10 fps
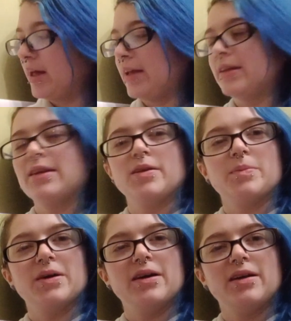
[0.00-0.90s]
and then you
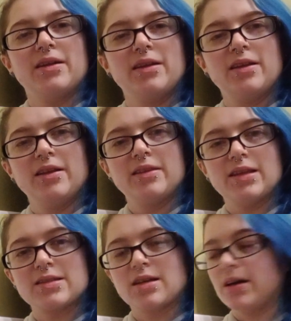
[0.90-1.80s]
put
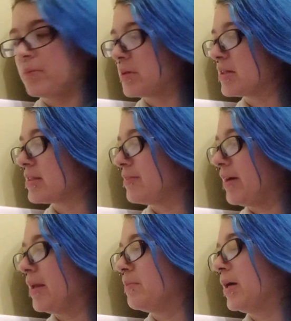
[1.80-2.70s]
this guy on, which is the
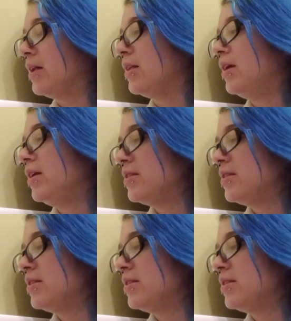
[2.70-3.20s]
fan belt.